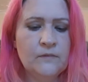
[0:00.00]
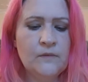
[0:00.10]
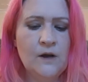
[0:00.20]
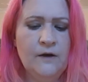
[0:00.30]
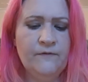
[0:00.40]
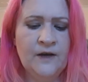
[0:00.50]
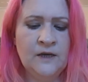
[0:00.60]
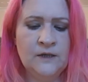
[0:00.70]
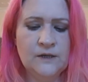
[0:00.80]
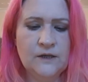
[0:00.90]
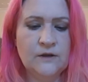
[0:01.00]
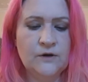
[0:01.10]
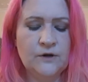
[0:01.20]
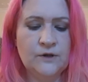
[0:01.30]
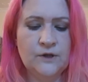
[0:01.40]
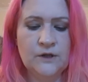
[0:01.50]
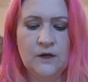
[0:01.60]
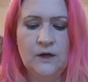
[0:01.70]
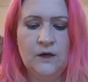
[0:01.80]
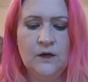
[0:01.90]
I find there's
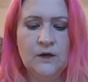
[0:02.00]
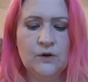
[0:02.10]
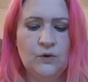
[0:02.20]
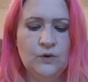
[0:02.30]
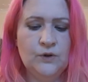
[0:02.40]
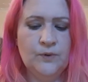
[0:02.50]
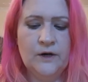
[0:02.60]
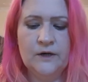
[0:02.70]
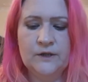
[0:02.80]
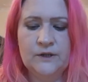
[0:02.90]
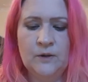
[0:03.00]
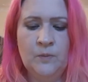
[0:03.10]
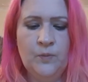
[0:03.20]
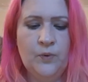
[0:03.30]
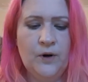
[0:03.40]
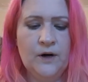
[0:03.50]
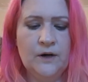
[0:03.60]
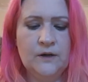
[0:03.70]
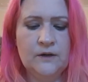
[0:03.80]
gold work, stump work,